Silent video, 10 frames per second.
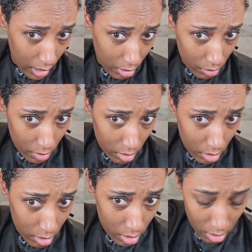out.
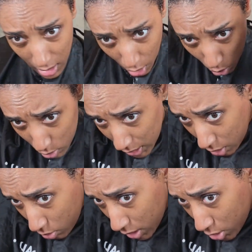It's the
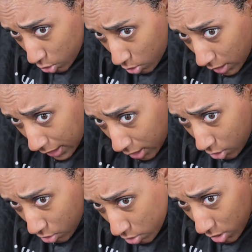only tool that I
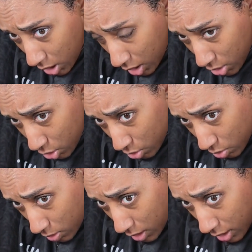use
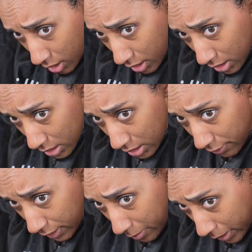to
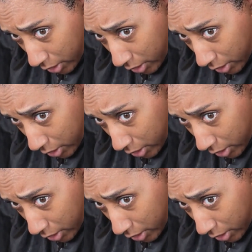define my